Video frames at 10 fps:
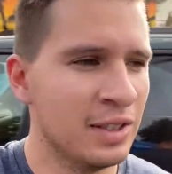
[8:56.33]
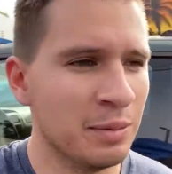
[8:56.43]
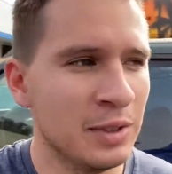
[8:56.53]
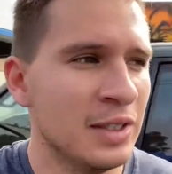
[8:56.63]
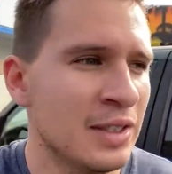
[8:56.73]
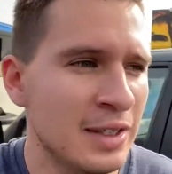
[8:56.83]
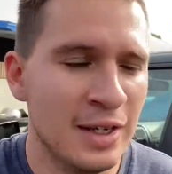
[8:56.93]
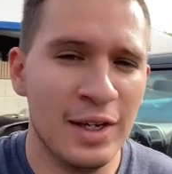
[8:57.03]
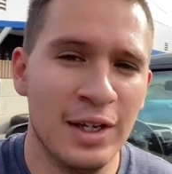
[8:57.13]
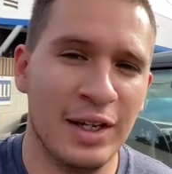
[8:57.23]
I mean,
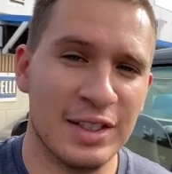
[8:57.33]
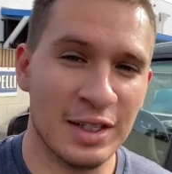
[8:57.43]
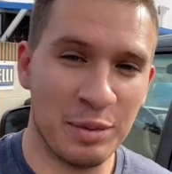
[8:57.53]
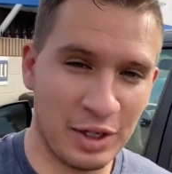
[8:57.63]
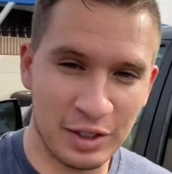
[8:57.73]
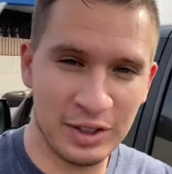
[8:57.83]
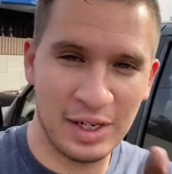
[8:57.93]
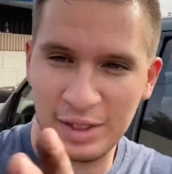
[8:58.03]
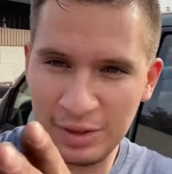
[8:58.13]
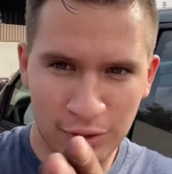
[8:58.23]
like I said, I'm not good at,